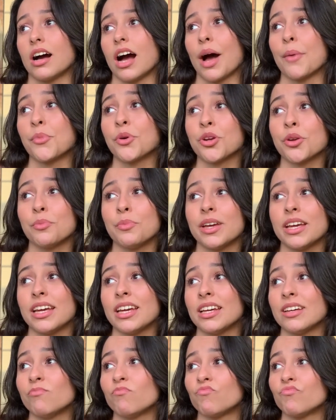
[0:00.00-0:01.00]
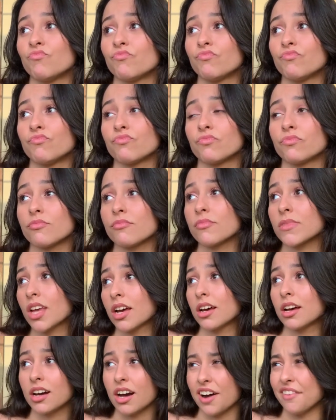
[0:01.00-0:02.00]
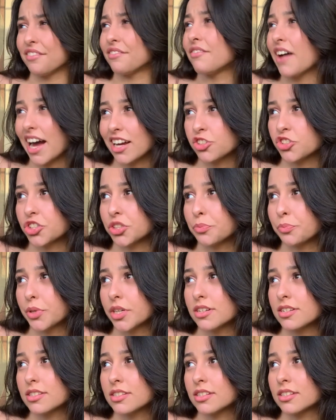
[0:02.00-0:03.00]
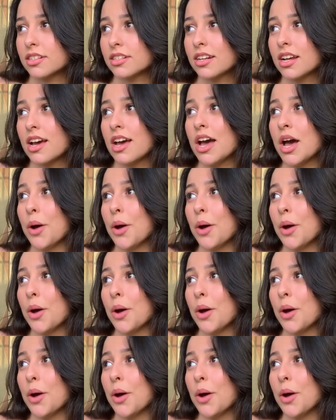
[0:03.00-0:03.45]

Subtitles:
I'm gonna be a fashion person.